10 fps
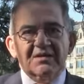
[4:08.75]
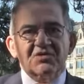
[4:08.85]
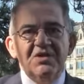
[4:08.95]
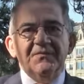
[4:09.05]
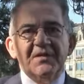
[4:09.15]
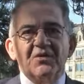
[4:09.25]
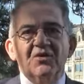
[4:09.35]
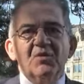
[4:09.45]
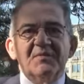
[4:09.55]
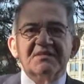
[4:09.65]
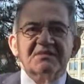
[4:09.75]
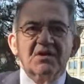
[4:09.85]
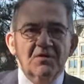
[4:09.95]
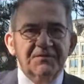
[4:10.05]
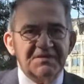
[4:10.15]
The chief
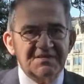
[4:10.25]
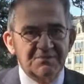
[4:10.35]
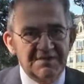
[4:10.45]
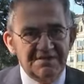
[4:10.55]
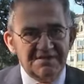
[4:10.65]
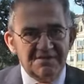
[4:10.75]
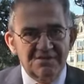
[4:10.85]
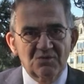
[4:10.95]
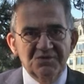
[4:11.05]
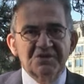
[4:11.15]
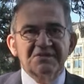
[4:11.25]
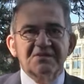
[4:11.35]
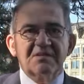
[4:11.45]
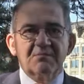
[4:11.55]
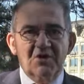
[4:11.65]
economist of the Swiss
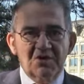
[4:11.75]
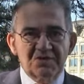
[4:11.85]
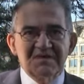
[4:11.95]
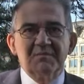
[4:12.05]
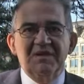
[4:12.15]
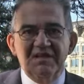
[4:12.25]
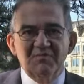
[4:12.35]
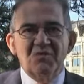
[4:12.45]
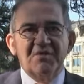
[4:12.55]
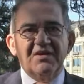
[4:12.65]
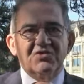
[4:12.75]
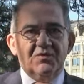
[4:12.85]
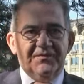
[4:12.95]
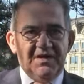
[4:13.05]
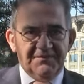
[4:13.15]
unions demands a minimum wage
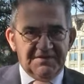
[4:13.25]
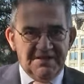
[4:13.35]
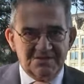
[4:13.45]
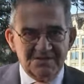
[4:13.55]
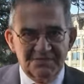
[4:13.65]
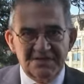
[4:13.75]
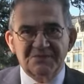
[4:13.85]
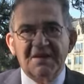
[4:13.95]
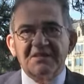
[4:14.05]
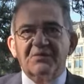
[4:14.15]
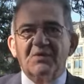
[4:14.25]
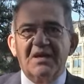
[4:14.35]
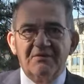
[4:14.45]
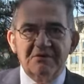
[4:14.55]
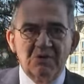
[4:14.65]
of 5,000 Swiss francs for
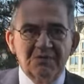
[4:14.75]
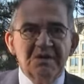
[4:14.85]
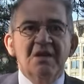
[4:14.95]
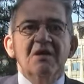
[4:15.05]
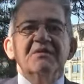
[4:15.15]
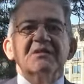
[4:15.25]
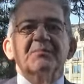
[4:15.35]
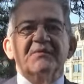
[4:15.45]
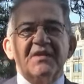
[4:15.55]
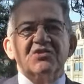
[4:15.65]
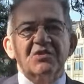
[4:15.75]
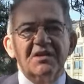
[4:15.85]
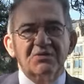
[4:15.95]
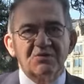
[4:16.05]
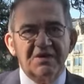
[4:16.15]
everyone with a
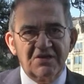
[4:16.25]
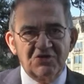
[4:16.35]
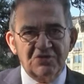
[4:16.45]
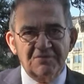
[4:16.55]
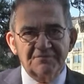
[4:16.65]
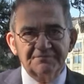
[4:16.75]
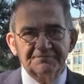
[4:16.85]
professional education.